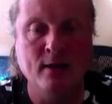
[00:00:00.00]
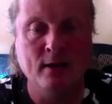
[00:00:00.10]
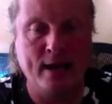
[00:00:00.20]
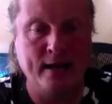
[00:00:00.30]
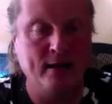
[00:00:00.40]

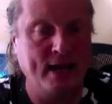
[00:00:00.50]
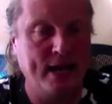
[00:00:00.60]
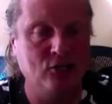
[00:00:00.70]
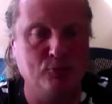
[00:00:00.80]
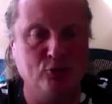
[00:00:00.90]
and
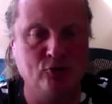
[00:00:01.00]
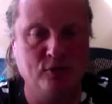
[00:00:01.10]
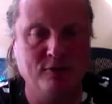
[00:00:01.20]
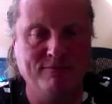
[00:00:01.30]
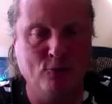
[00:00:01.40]
H was
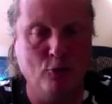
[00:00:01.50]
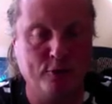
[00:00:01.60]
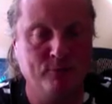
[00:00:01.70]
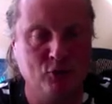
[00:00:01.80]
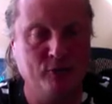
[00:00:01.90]
4.
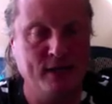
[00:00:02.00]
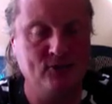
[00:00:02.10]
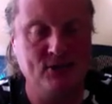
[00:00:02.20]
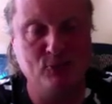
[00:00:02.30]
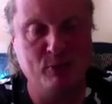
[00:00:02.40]
So
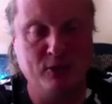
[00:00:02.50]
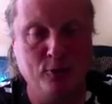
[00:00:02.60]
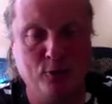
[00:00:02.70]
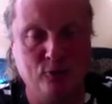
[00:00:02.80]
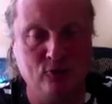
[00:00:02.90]
that's just with the
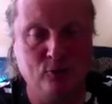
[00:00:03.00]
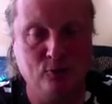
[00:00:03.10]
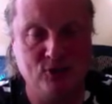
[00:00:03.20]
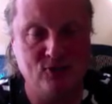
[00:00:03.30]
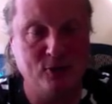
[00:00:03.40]
dots,
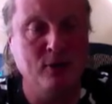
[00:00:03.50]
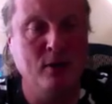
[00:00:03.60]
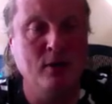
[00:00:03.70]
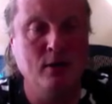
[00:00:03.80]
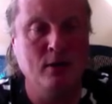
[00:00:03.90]
not just
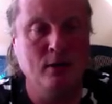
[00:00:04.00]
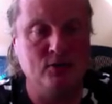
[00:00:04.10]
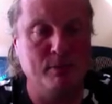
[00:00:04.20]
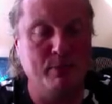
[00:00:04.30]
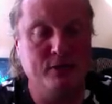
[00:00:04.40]

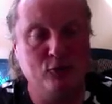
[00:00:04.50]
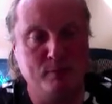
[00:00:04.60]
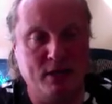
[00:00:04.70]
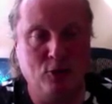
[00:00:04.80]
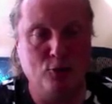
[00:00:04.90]
somebody should
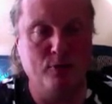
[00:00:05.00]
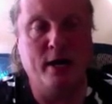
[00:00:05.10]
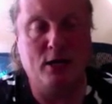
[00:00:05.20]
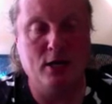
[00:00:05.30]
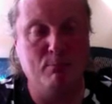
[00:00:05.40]
make a
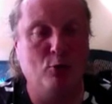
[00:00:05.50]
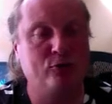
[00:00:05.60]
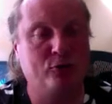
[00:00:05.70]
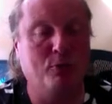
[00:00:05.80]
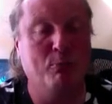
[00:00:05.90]
unary
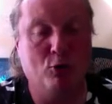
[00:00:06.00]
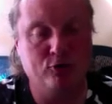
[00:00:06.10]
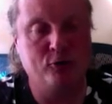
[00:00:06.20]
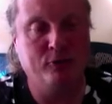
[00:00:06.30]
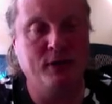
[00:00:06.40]

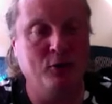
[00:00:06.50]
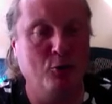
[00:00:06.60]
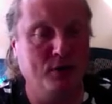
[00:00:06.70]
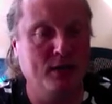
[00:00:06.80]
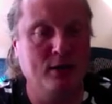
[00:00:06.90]
Morse code that
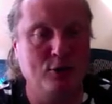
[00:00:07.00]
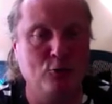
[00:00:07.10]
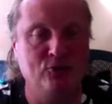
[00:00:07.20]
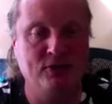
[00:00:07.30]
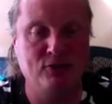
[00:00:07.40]
only
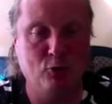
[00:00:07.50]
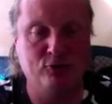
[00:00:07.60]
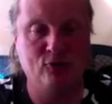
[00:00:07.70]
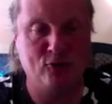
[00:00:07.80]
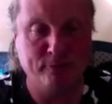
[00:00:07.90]
uses
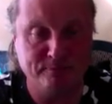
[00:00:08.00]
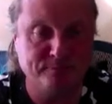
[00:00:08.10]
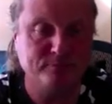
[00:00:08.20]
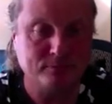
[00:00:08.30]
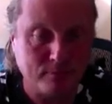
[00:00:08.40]
dots.
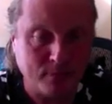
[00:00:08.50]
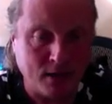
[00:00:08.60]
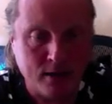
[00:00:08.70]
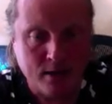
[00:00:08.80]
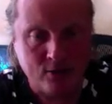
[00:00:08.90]

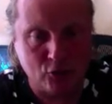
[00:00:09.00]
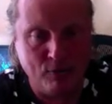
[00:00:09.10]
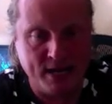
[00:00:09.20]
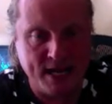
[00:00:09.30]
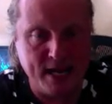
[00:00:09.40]

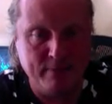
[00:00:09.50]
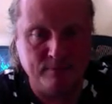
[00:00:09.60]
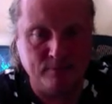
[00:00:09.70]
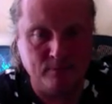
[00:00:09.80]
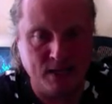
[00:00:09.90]
So E
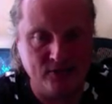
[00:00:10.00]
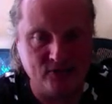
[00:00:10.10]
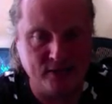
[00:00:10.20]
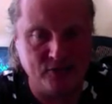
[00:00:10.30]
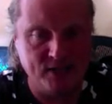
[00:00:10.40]

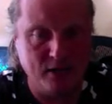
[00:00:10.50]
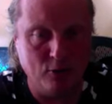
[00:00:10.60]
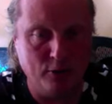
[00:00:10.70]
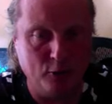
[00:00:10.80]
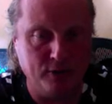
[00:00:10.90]
is a
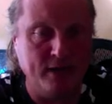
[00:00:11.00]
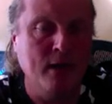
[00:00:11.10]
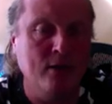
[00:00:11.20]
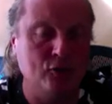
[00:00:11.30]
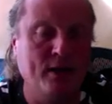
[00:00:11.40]
single dot.
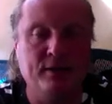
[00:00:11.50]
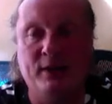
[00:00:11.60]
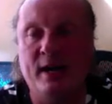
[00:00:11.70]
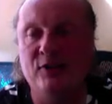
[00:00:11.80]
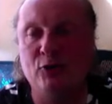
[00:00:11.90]
So
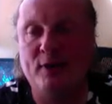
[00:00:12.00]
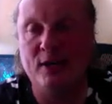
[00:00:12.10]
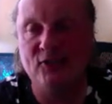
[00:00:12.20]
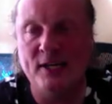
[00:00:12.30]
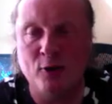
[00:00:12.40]
as you
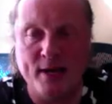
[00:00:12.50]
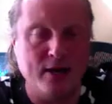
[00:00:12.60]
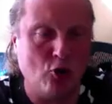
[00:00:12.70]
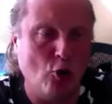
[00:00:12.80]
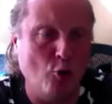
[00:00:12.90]
can see, the
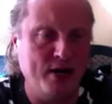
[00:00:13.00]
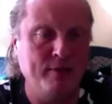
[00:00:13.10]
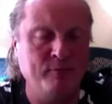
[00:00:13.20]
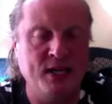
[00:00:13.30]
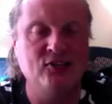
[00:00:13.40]

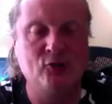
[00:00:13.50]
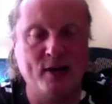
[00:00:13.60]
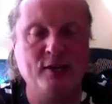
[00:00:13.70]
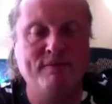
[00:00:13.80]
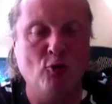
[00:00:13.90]
encoding is
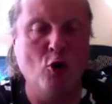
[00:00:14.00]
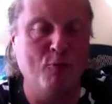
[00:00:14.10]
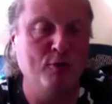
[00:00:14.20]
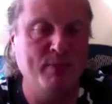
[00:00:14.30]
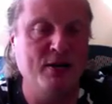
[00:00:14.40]

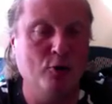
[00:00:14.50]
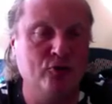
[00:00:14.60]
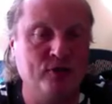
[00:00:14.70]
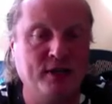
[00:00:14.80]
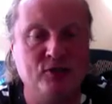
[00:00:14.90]
straightforward,
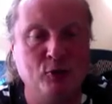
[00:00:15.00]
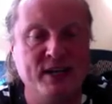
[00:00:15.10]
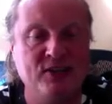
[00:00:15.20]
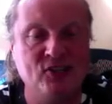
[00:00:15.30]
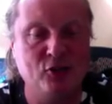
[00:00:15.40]
because so
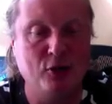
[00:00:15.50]
it's just